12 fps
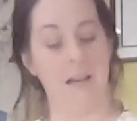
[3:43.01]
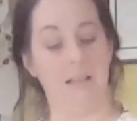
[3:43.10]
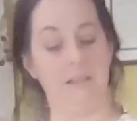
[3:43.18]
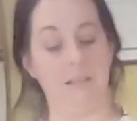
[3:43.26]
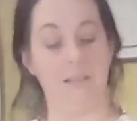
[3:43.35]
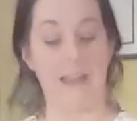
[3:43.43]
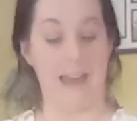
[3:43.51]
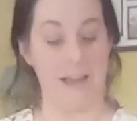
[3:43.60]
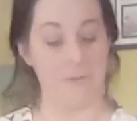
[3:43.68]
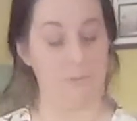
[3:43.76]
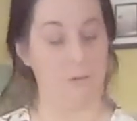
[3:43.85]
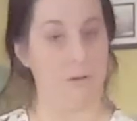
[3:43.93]

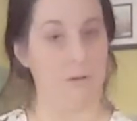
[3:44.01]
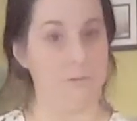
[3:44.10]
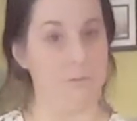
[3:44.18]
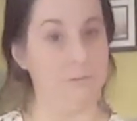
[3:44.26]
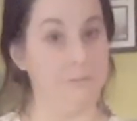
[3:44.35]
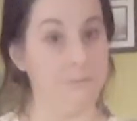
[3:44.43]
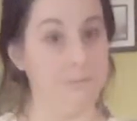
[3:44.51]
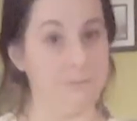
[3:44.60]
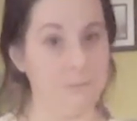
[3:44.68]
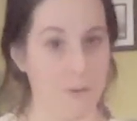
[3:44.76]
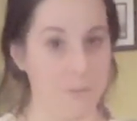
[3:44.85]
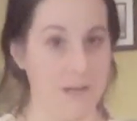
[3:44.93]
lateral
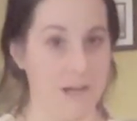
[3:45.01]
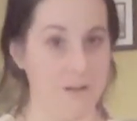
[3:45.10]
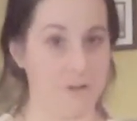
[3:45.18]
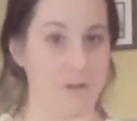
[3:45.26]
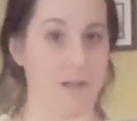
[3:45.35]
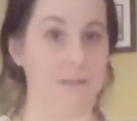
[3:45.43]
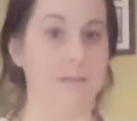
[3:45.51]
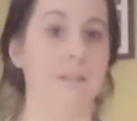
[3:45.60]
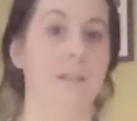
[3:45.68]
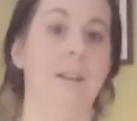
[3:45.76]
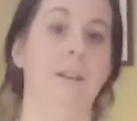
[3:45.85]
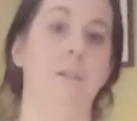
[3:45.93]
rotation
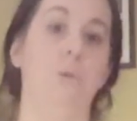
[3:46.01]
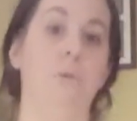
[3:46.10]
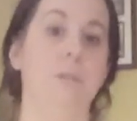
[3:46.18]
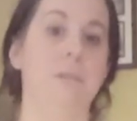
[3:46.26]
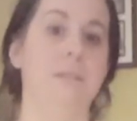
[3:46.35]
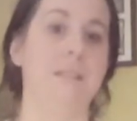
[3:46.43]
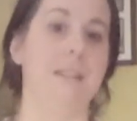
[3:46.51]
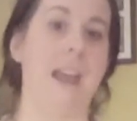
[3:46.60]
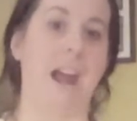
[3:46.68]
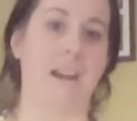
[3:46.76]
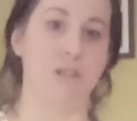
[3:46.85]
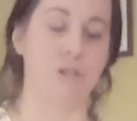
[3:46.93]
or the
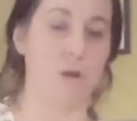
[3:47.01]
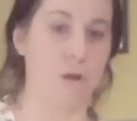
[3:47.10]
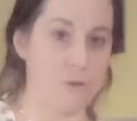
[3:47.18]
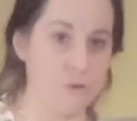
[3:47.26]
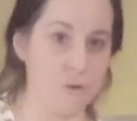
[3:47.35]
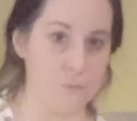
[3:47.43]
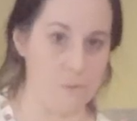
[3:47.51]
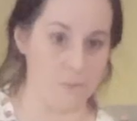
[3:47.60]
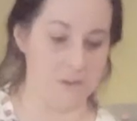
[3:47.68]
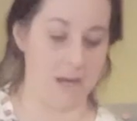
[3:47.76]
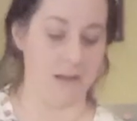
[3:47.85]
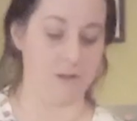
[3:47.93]
external
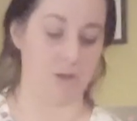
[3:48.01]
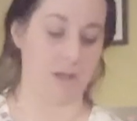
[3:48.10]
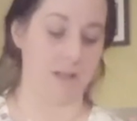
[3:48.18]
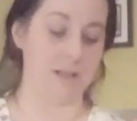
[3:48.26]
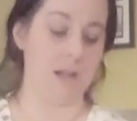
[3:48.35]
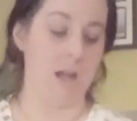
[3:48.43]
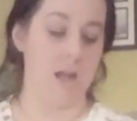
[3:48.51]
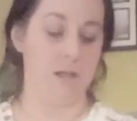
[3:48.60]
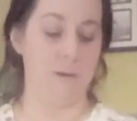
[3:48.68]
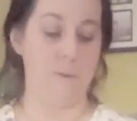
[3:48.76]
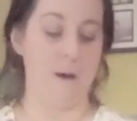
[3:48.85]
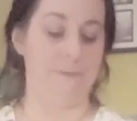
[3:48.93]
rotation,
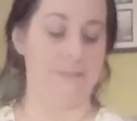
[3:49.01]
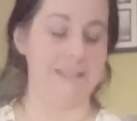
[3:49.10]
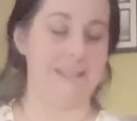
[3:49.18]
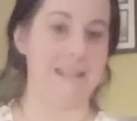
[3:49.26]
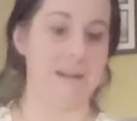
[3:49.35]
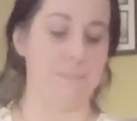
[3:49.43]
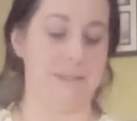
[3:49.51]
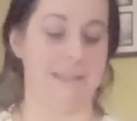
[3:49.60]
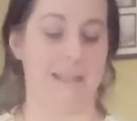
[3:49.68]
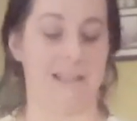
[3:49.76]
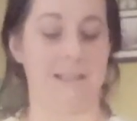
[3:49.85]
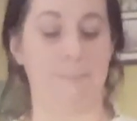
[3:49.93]
you have the deep
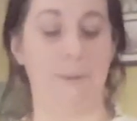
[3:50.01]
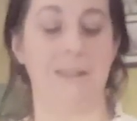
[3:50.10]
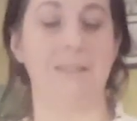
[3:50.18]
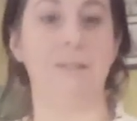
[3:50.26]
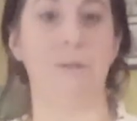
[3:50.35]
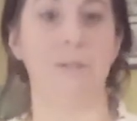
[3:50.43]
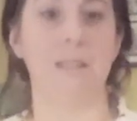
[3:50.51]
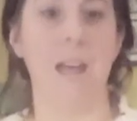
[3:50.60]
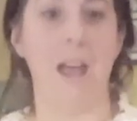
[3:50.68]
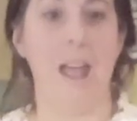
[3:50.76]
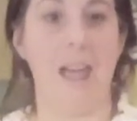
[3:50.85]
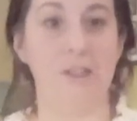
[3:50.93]
six muscles,
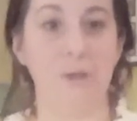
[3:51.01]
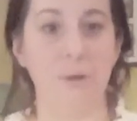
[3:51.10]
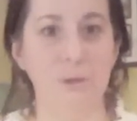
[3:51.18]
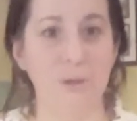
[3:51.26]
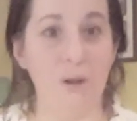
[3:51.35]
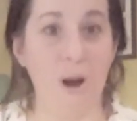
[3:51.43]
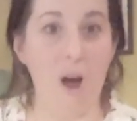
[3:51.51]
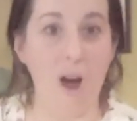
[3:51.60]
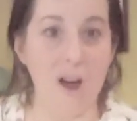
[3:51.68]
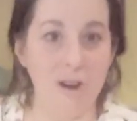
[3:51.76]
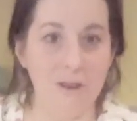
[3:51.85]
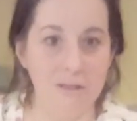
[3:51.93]
and those are
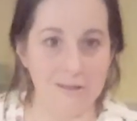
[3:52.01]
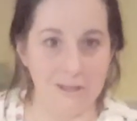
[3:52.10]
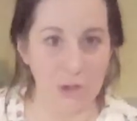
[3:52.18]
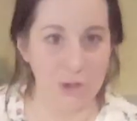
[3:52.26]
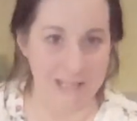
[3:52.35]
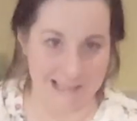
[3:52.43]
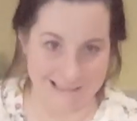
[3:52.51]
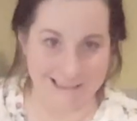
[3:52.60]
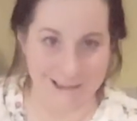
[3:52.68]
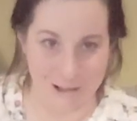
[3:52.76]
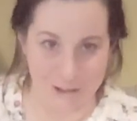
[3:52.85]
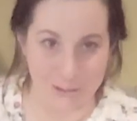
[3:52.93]
underneath
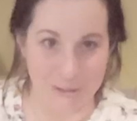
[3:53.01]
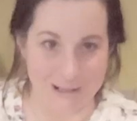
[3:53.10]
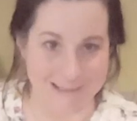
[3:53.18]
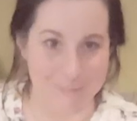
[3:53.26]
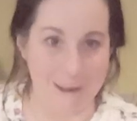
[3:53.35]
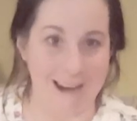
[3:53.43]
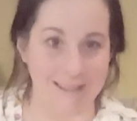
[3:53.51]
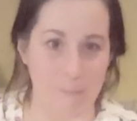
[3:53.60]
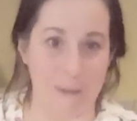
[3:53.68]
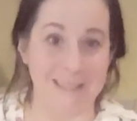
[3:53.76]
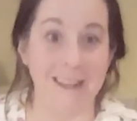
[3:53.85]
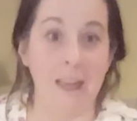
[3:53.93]
the gluteus
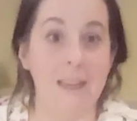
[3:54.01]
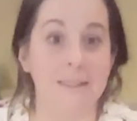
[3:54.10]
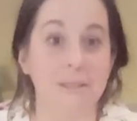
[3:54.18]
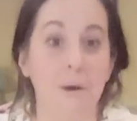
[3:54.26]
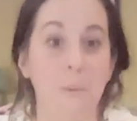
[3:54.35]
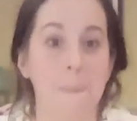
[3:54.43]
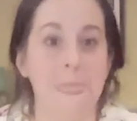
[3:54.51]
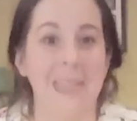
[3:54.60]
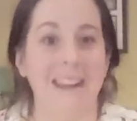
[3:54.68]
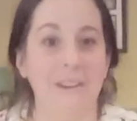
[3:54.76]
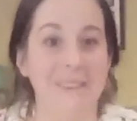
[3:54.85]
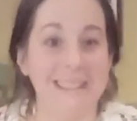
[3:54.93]
maximus. So
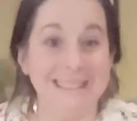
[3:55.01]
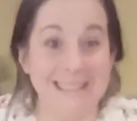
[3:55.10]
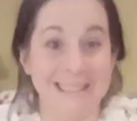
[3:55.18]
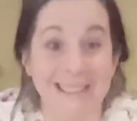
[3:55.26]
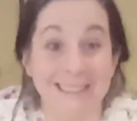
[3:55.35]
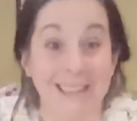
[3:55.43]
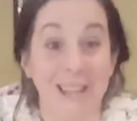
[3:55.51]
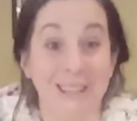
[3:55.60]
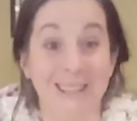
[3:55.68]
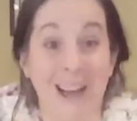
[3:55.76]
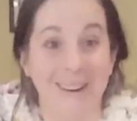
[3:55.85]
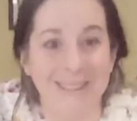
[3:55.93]
if this is the
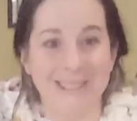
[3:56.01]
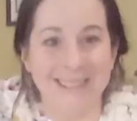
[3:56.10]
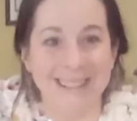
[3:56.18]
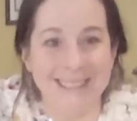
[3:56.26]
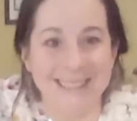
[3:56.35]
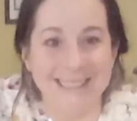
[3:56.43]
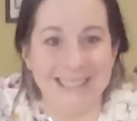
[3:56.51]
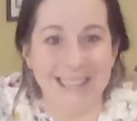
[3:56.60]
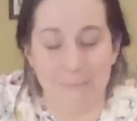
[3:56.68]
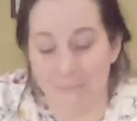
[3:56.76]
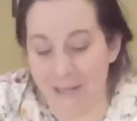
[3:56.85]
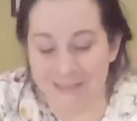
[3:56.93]
largest
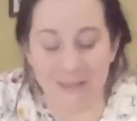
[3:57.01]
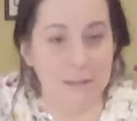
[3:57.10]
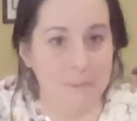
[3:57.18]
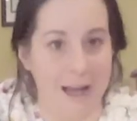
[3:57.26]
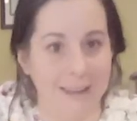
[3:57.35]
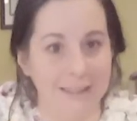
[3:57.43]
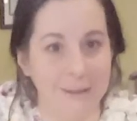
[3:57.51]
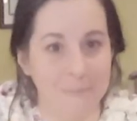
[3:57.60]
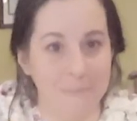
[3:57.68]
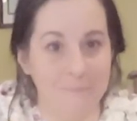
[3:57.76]
muscle of the body,